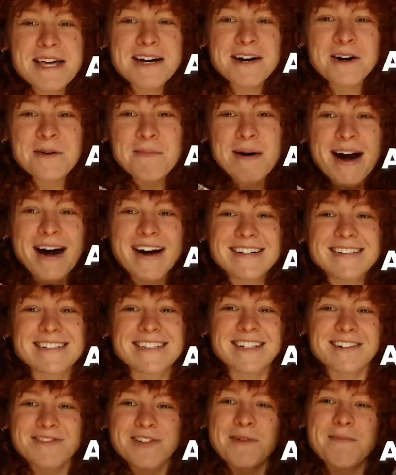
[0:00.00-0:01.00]
Still the
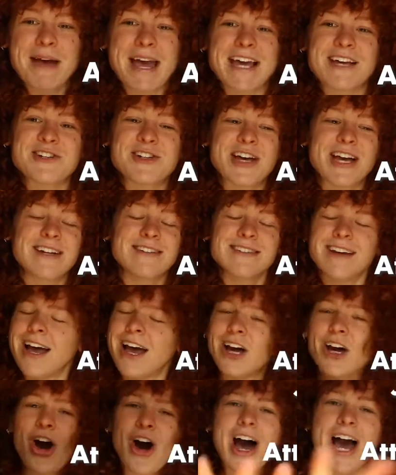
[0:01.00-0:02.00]
same, I'd
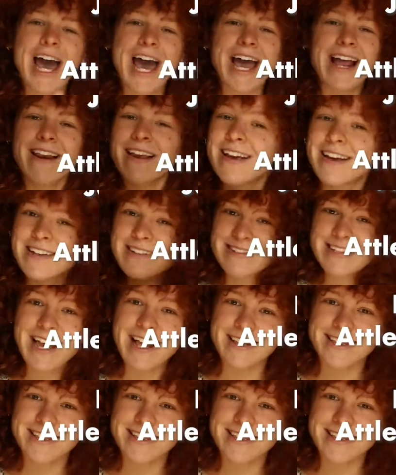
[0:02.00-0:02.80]
love to be your pal.